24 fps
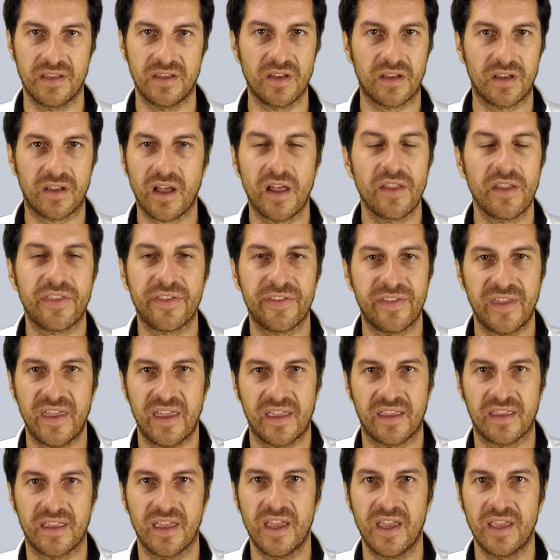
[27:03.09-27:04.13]
You can't
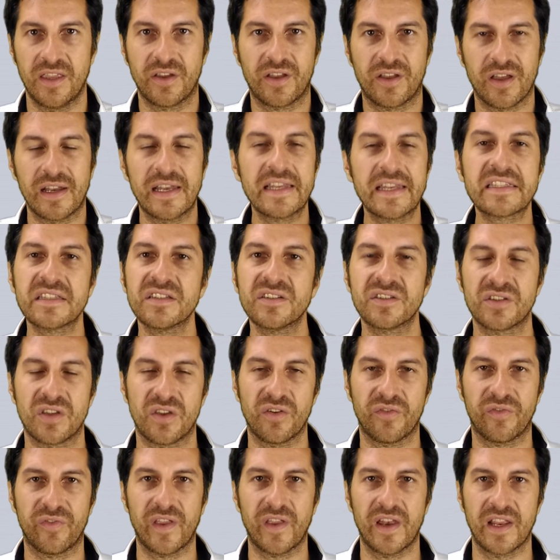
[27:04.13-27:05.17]
think, you can't listen to
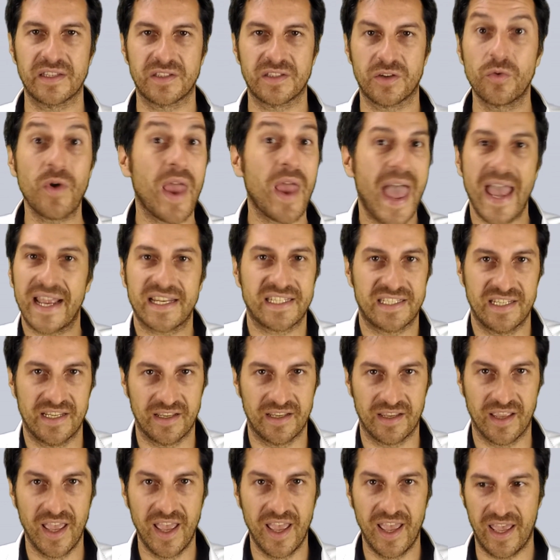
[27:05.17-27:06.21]
your feelings, you're
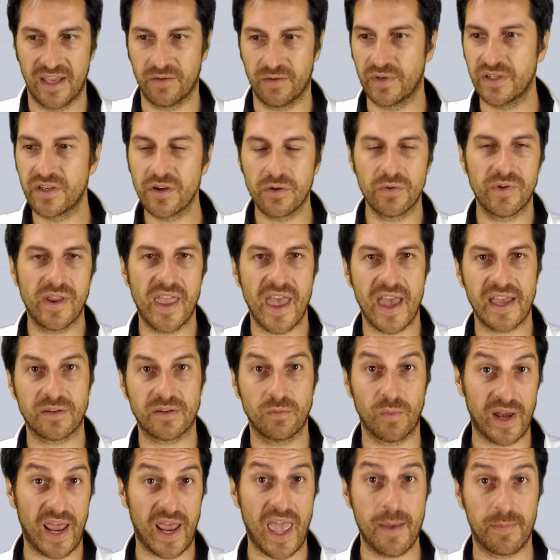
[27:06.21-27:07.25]
reacting. And when you
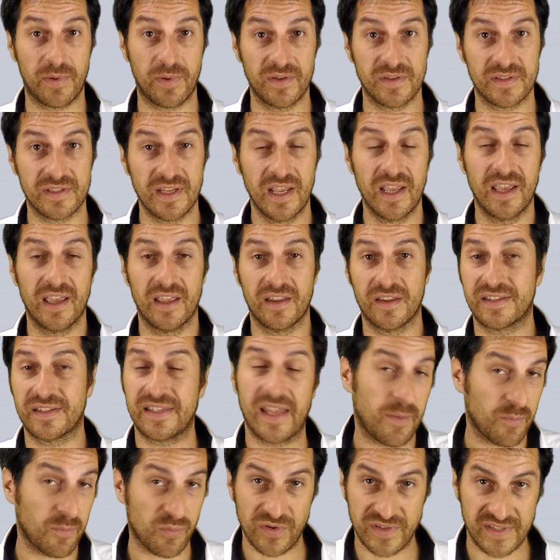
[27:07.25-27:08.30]
react, what happens? The
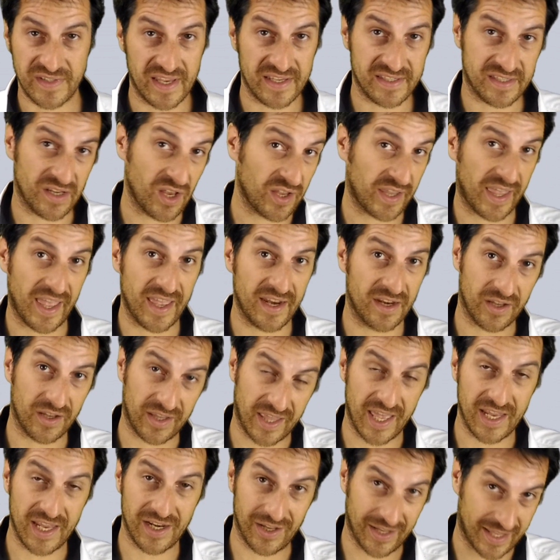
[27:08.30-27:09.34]
same process again
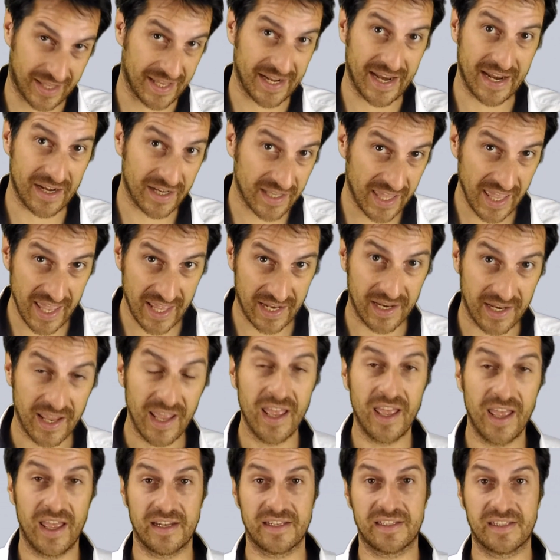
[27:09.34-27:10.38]
and again.
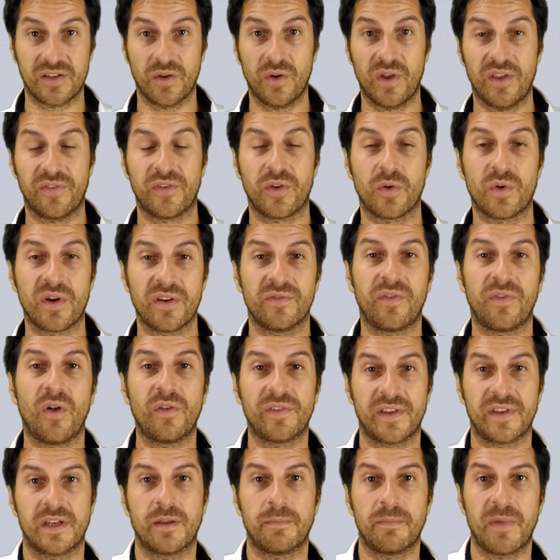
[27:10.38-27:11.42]
And so if you're
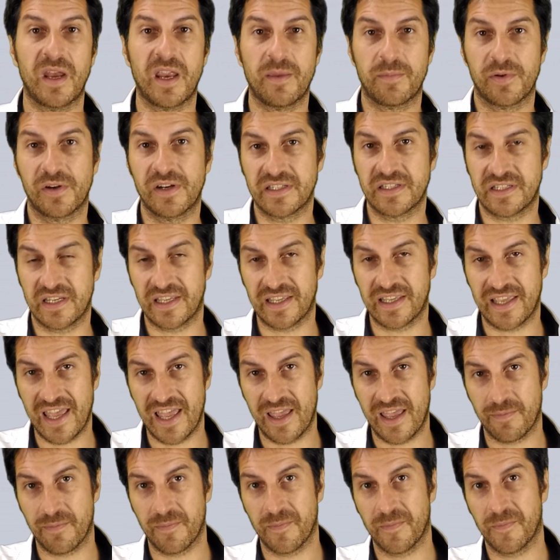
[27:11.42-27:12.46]
involved in a manipulating
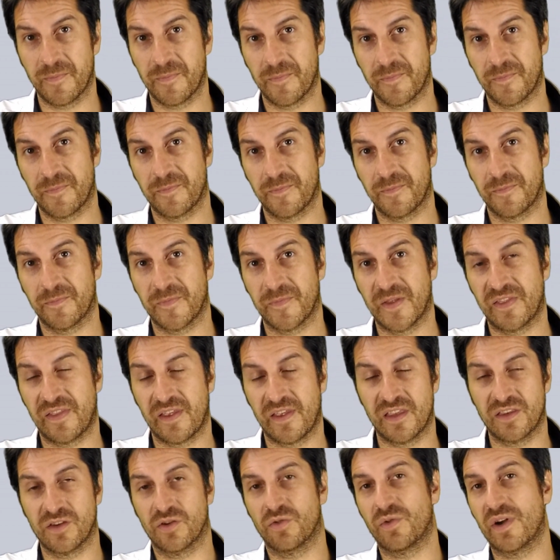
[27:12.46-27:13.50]
game
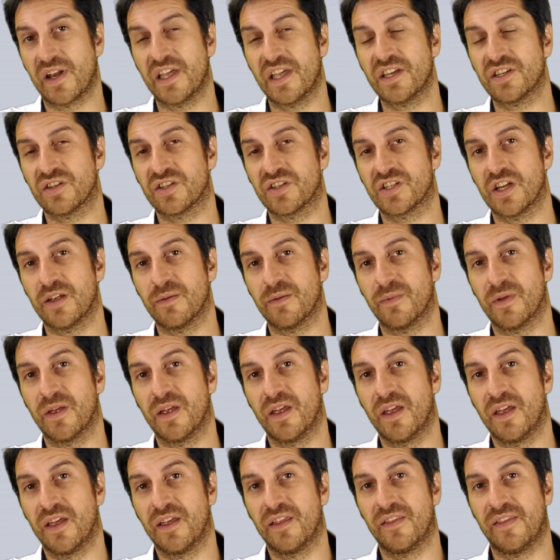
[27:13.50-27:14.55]
in your relationship,
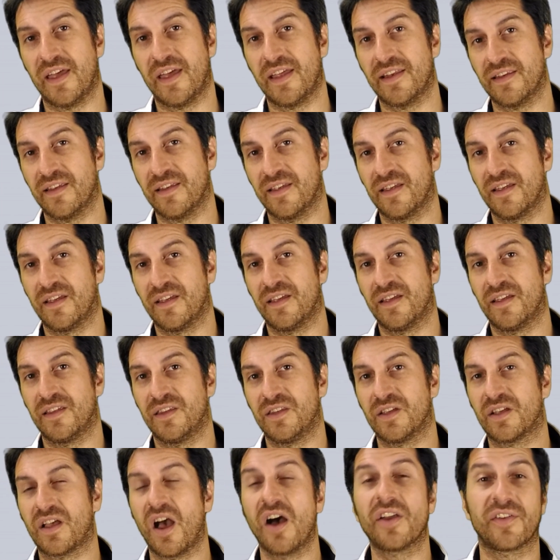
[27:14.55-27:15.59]
then
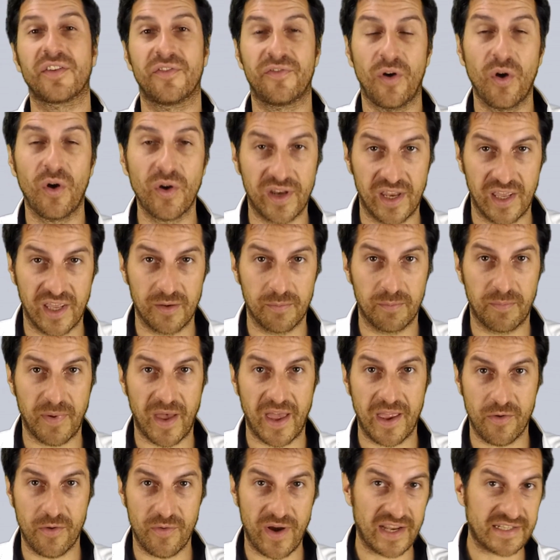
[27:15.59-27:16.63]
you can't avoid it
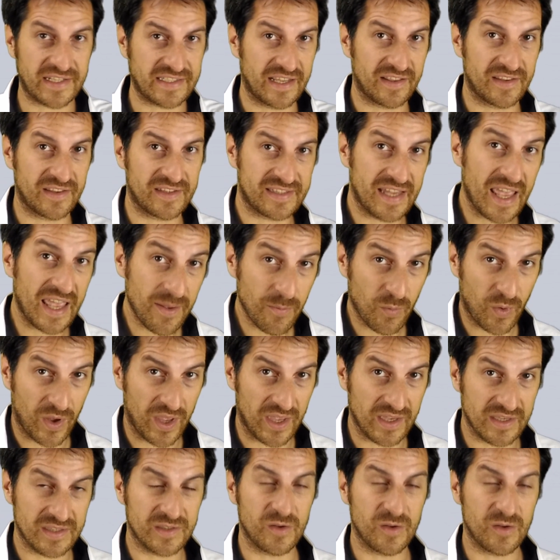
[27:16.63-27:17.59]
by reacting the same way.